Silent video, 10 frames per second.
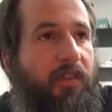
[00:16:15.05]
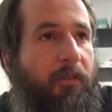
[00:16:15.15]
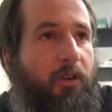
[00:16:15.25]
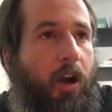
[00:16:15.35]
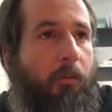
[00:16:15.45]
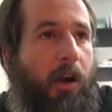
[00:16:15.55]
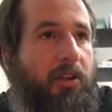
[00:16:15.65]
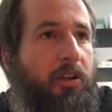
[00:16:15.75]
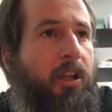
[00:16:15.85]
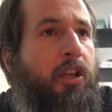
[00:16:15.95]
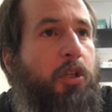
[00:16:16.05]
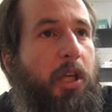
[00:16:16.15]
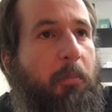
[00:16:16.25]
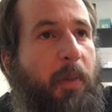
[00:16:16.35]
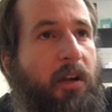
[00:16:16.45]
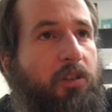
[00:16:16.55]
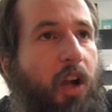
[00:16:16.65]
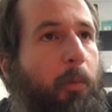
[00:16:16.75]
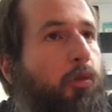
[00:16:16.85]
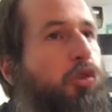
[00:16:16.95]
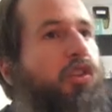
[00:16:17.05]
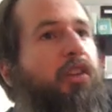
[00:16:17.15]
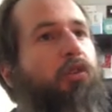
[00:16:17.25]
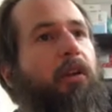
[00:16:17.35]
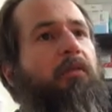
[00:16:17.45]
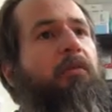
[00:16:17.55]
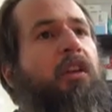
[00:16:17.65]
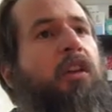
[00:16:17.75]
fat for carbohydrate, you get a bigger drop. And when you substitute